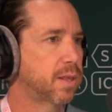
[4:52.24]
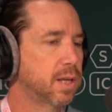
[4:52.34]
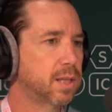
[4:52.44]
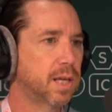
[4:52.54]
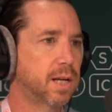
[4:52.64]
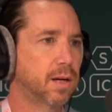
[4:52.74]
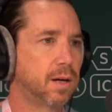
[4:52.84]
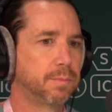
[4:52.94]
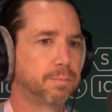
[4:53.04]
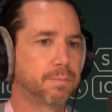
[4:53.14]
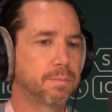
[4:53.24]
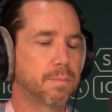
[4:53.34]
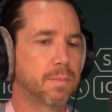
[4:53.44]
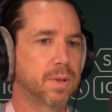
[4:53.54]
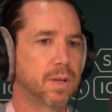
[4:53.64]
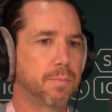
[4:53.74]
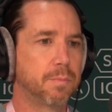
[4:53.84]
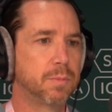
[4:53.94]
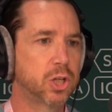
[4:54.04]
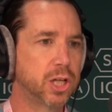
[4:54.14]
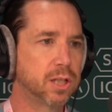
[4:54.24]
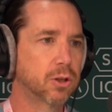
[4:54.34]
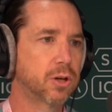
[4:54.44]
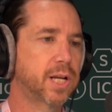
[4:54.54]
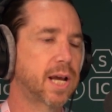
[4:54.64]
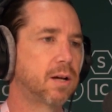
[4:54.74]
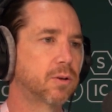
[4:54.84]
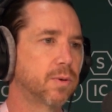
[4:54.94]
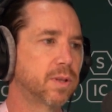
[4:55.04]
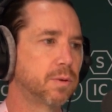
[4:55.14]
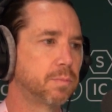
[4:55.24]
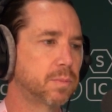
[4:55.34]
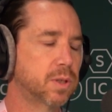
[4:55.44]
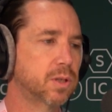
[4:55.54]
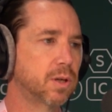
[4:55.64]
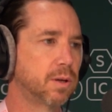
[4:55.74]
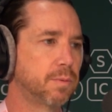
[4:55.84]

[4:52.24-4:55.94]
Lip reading: I think that machine learning algorithms,